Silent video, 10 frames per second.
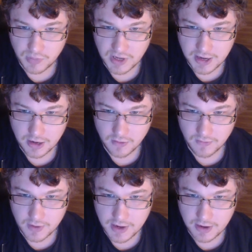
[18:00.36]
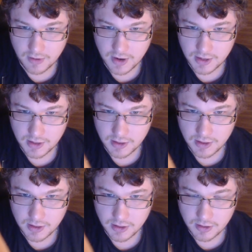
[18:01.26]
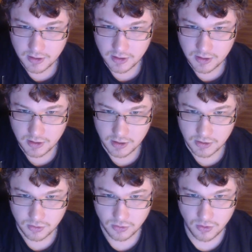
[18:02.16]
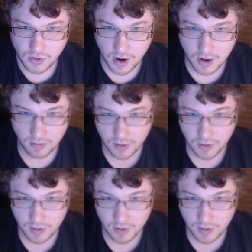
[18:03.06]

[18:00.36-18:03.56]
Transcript: Pan over that way. I do not